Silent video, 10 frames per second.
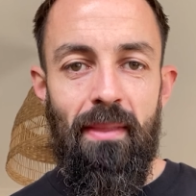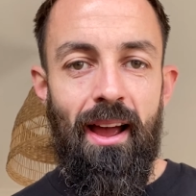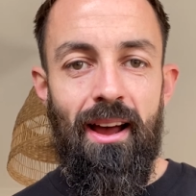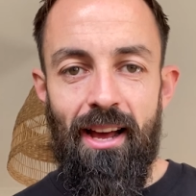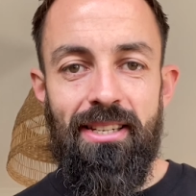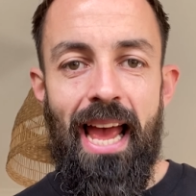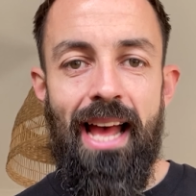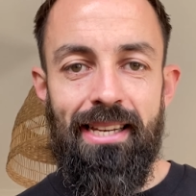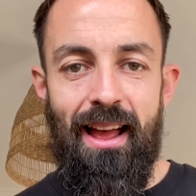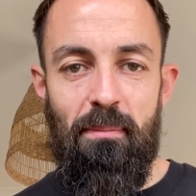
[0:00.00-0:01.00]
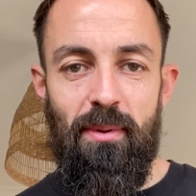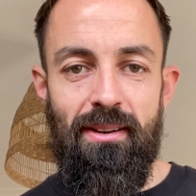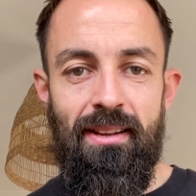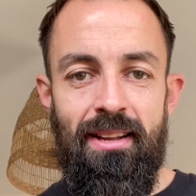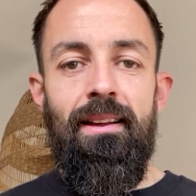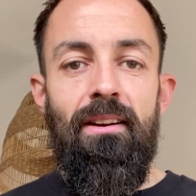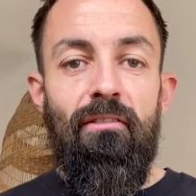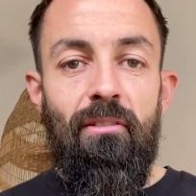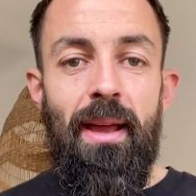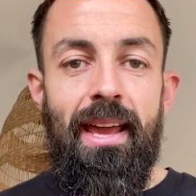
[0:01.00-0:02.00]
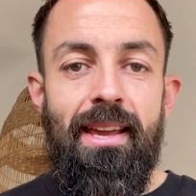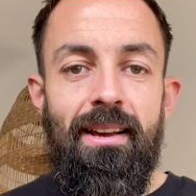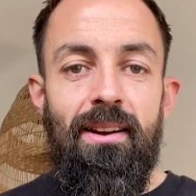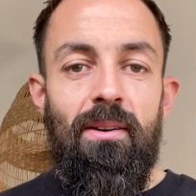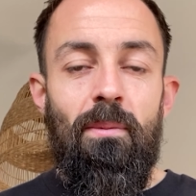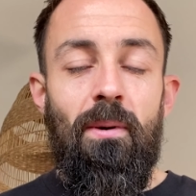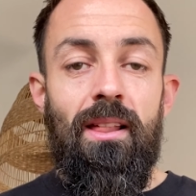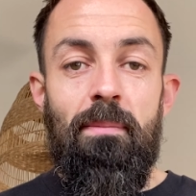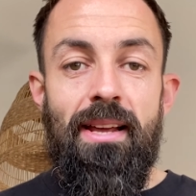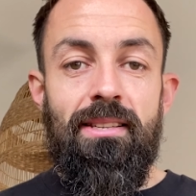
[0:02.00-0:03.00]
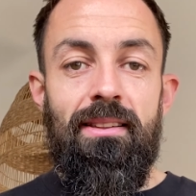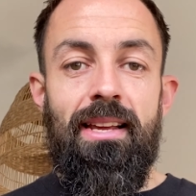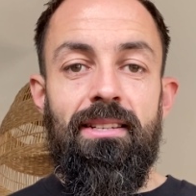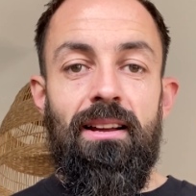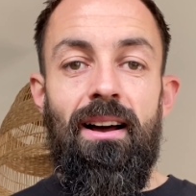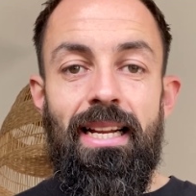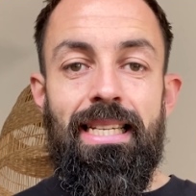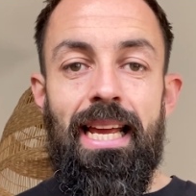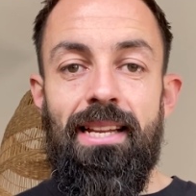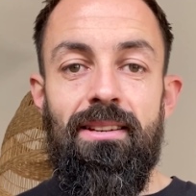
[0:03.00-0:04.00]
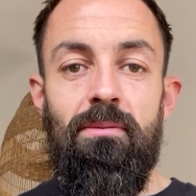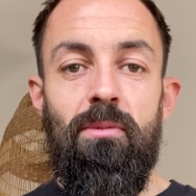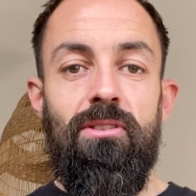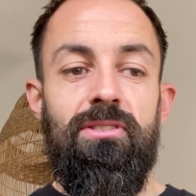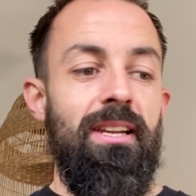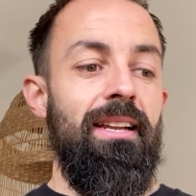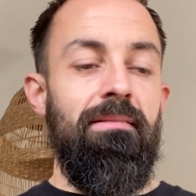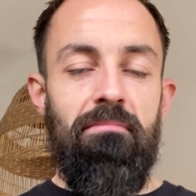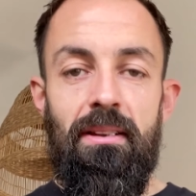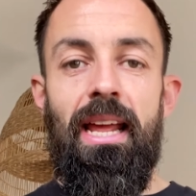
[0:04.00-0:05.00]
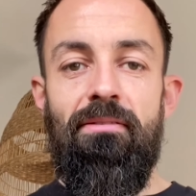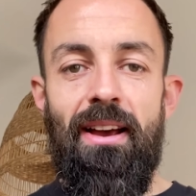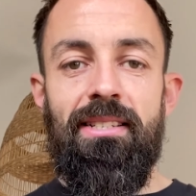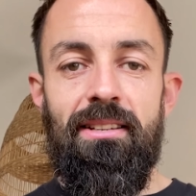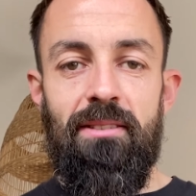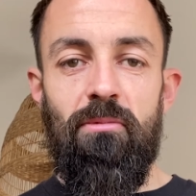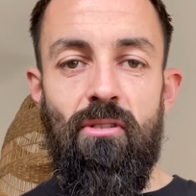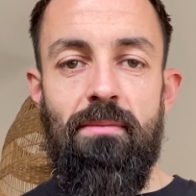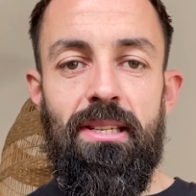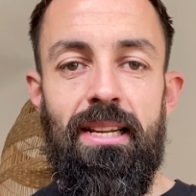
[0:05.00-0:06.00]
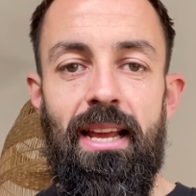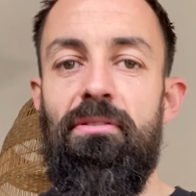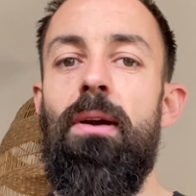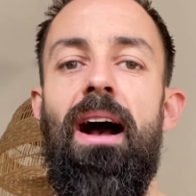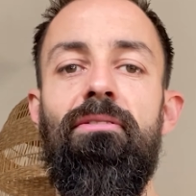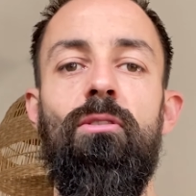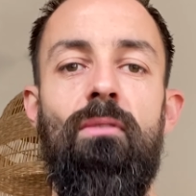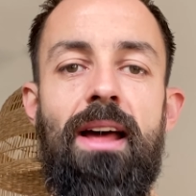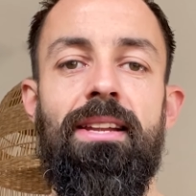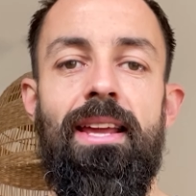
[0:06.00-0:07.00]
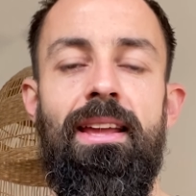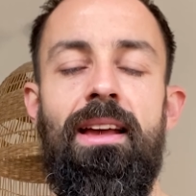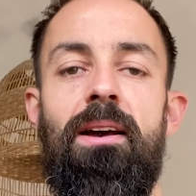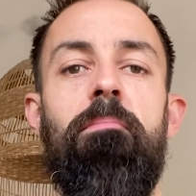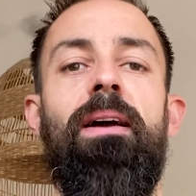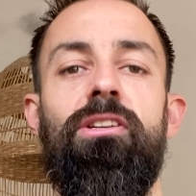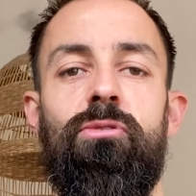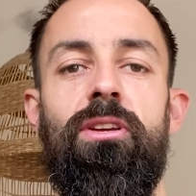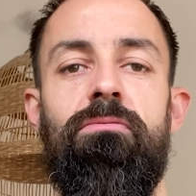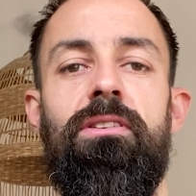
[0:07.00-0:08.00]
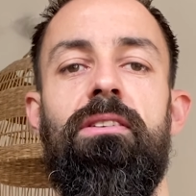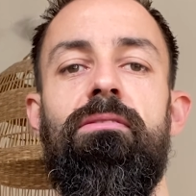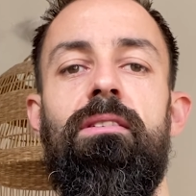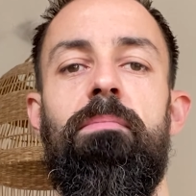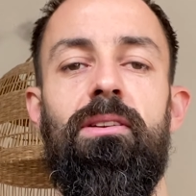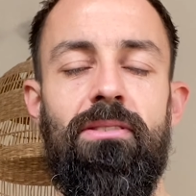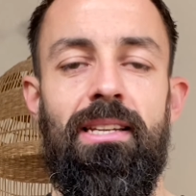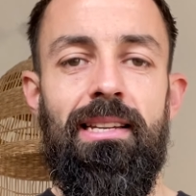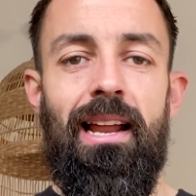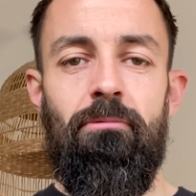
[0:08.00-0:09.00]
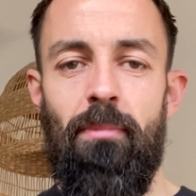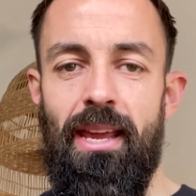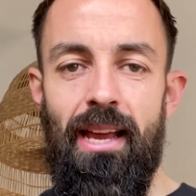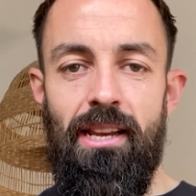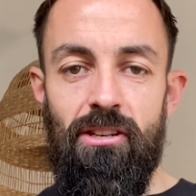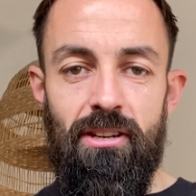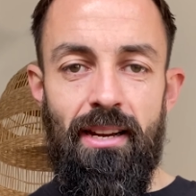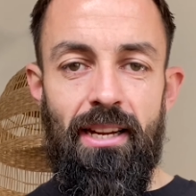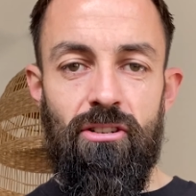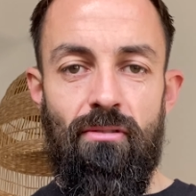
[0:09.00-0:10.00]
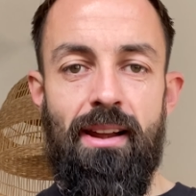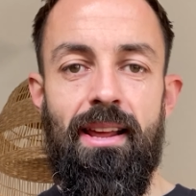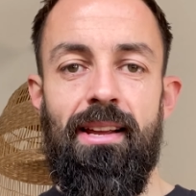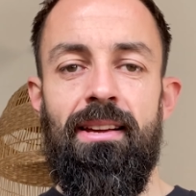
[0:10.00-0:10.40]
a tear to happen. For me, one of the best things I did was invest in some grips. If you haven't already, make sure you do, because this allowed me, certainly in training,